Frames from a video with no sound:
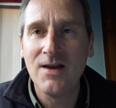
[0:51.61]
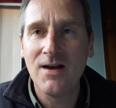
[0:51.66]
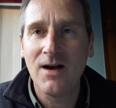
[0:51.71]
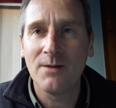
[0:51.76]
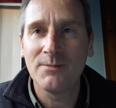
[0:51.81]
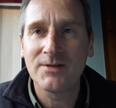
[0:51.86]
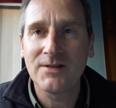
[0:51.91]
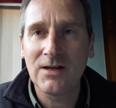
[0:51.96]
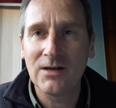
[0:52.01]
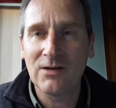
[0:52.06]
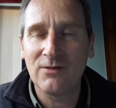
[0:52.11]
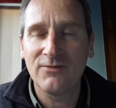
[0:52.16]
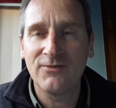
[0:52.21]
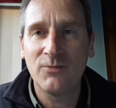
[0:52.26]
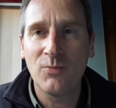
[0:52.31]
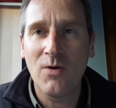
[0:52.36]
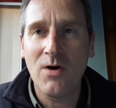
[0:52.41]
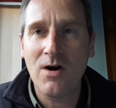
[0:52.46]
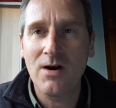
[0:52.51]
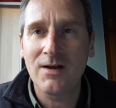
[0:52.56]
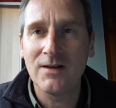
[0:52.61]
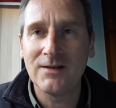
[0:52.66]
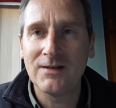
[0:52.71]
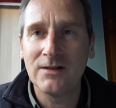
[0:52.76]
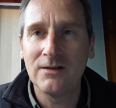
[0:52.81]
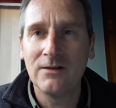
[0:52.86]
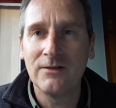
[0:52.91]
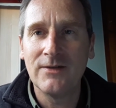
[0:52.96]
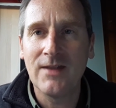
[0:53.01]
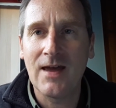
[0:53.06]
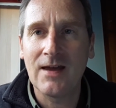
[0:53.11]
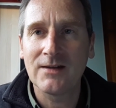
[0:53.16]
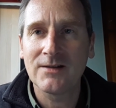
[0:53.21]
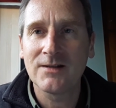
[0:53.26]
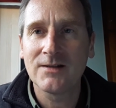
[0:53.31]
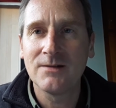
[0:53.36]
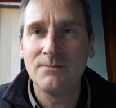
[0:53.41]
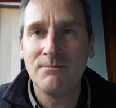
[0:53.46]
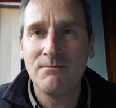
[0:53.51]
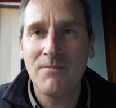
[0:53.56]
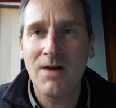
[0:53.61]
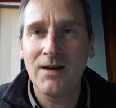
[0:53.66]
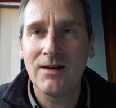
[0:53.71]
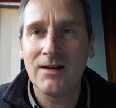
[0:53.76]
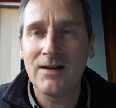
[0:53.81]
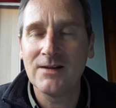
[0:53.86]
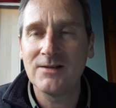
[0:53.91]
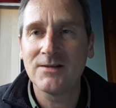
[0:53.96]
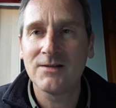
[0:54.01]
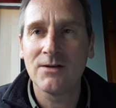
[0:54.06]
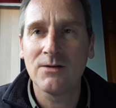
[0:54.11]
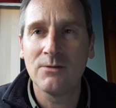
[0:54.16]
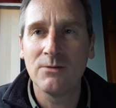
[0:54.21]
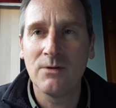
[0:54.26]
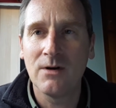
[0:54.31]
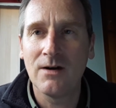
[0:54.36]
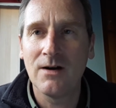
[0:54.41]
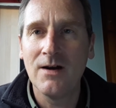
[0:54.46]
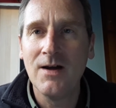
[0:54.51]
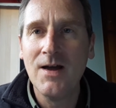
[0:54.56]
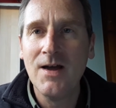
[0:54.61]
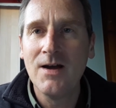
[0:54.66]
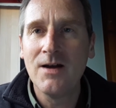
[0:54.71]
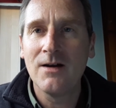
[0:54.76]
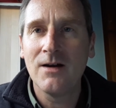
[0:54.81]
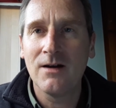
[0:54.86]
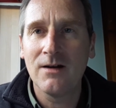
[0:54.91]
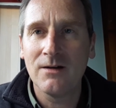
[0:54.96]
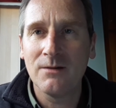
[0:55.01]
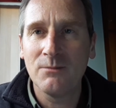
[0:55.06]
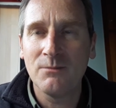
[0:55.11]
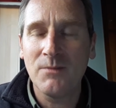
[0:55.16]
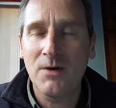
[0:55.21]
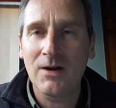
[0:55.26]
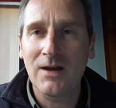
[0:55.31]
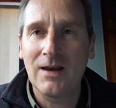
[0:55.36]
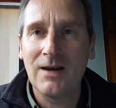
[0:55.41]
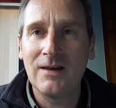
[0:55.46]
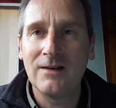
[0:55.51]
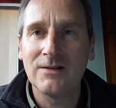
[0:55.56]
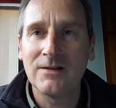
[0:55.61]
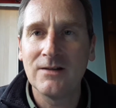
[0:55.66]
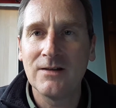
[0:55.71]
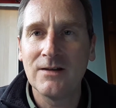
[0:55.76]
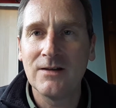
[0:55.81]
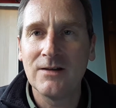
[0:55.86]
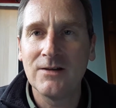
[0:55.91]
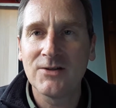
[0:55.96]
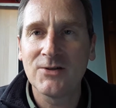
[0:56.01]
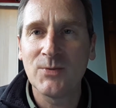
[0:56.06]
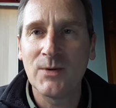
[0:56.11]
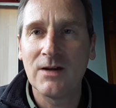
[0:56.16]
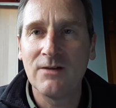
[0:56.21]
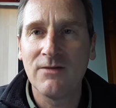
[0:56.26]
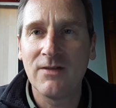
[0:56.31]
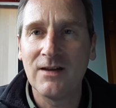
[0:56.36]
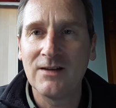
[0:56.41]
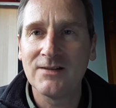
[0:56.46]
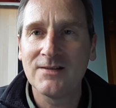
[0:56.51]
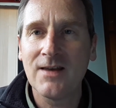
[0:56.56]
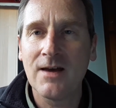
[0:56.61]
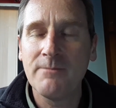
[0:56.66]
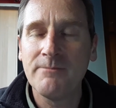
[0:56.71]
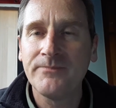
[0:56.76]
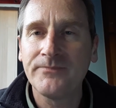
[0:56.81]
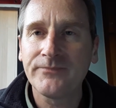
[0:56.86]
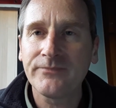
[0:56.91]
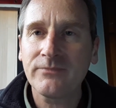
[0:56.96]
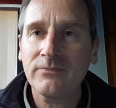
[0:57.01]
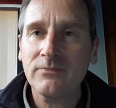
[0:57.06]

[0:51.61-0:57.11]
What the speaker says: I'm still off work until next Monday, so might get into the swing of things then.